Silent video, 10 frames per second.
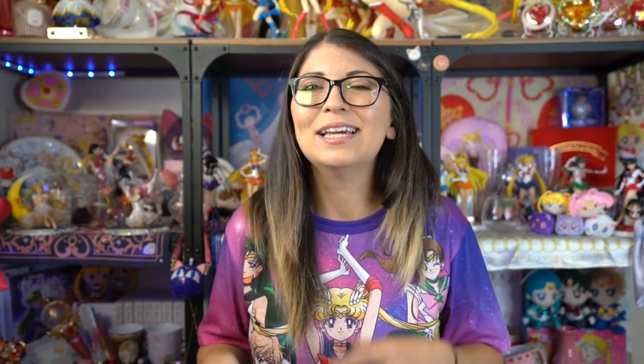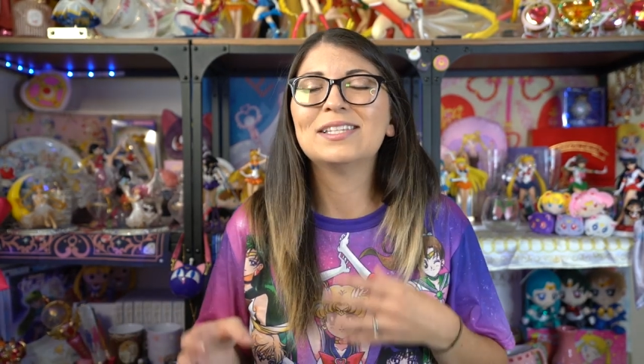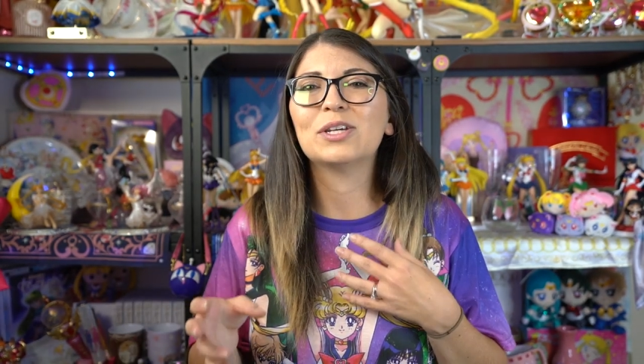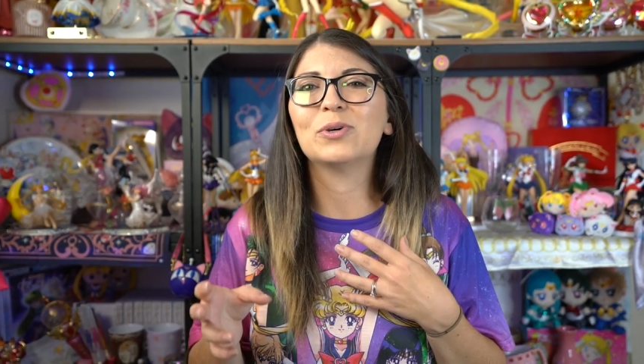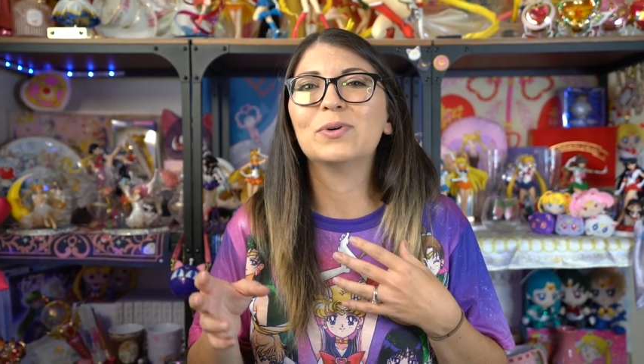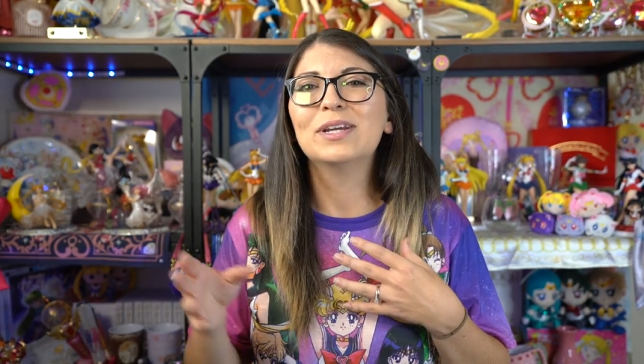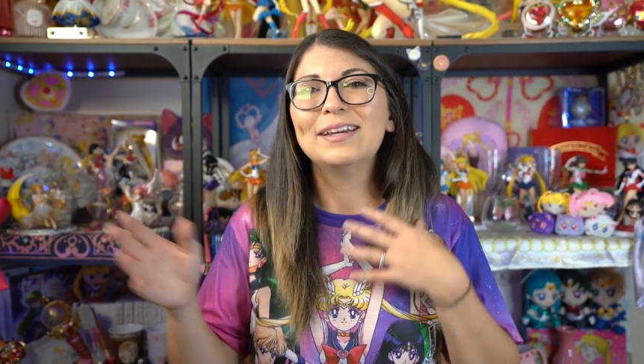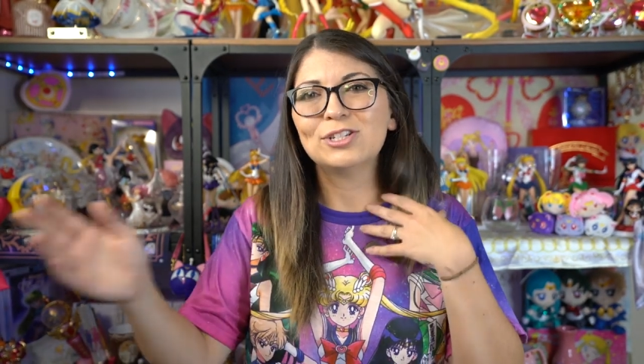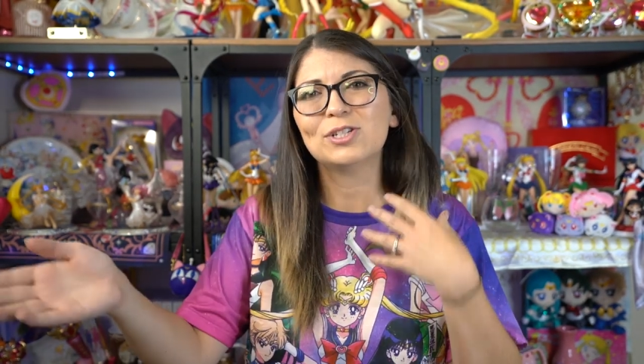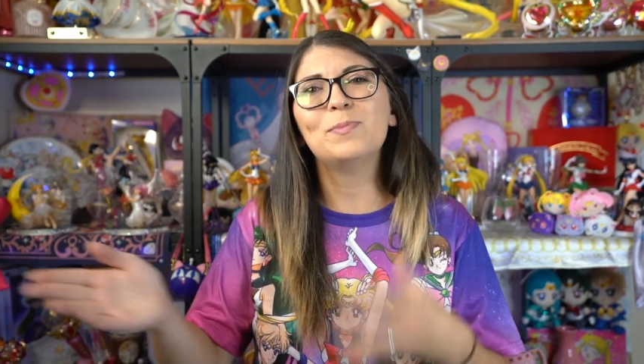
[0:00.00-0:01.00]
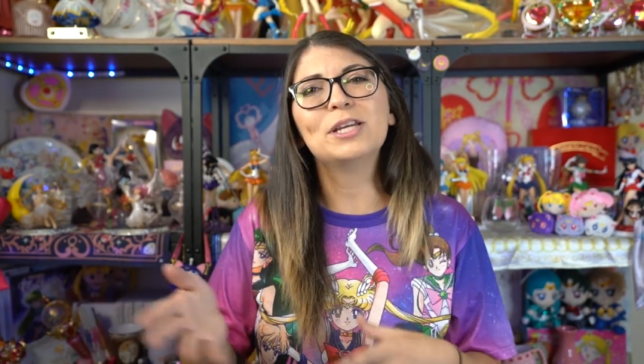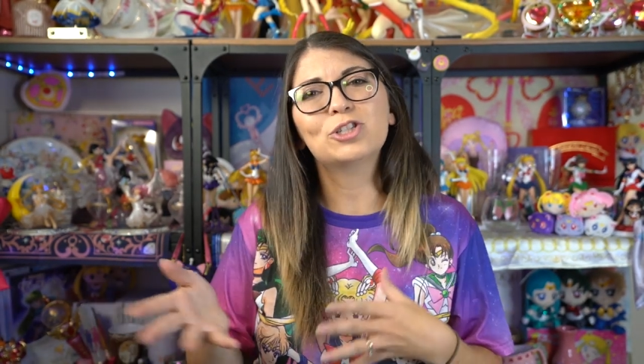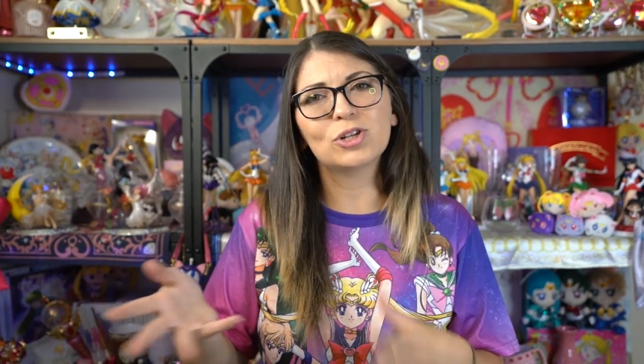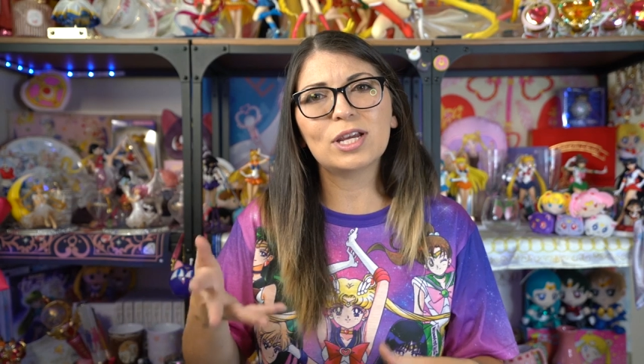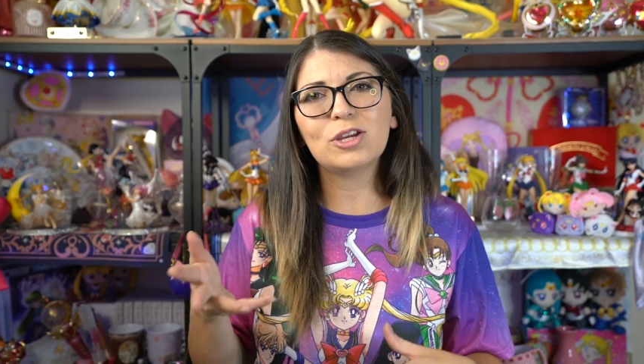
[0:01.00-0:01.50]
So just make
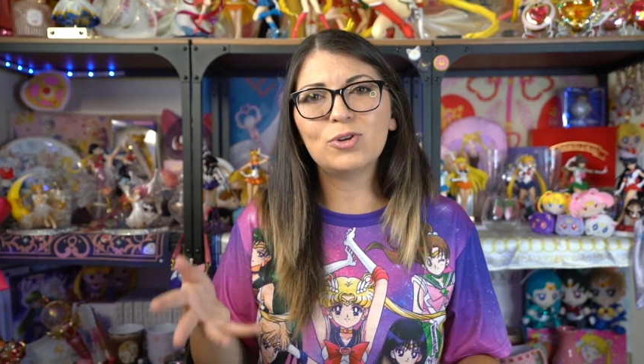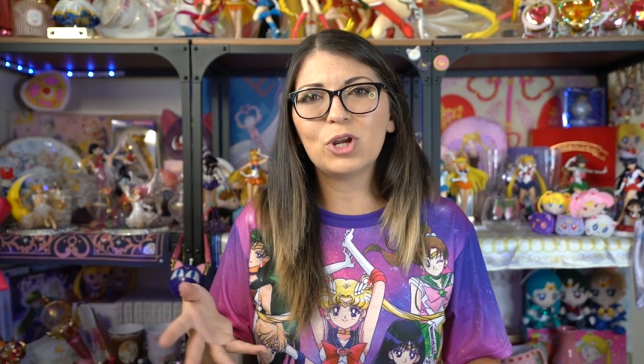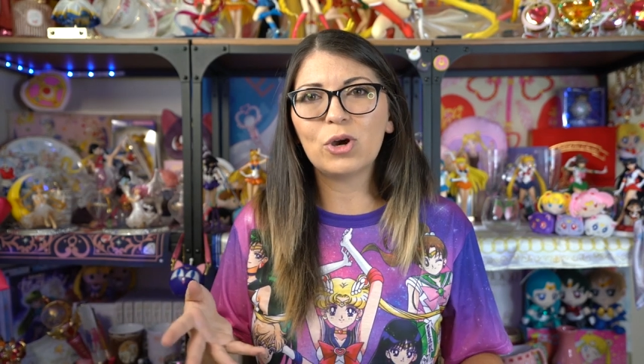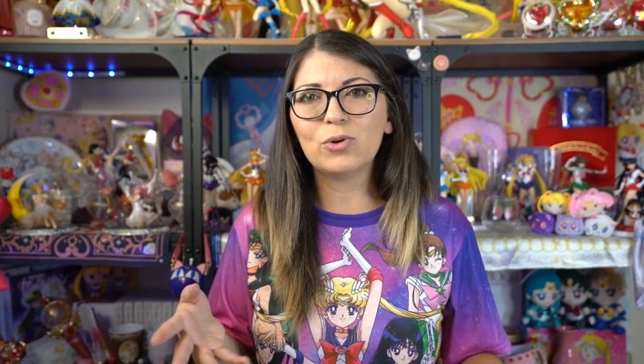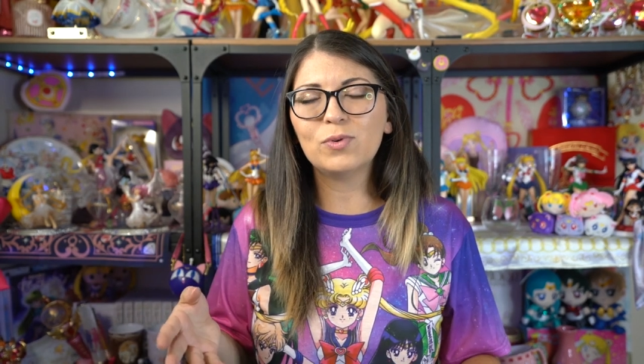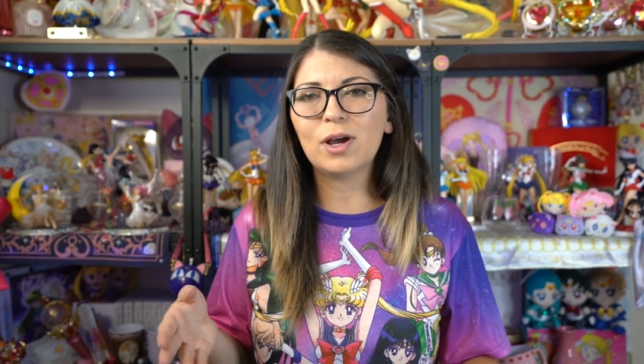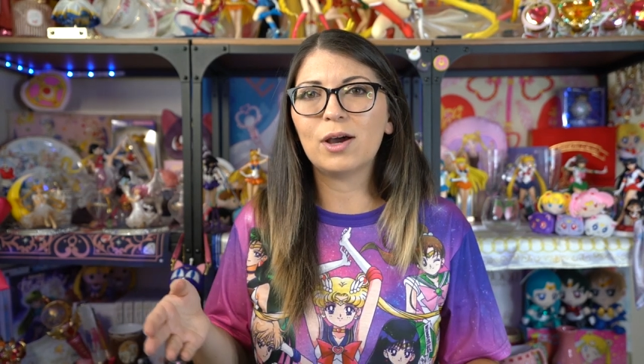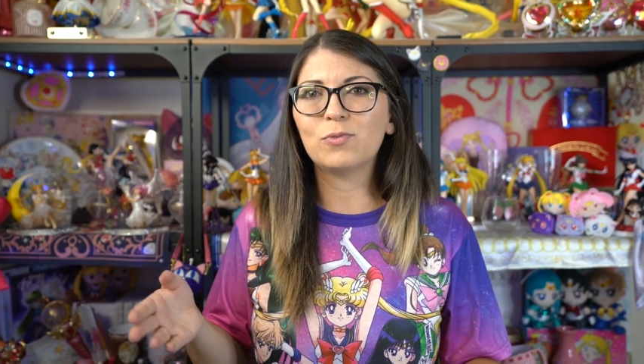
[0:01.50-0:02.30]
sure that you know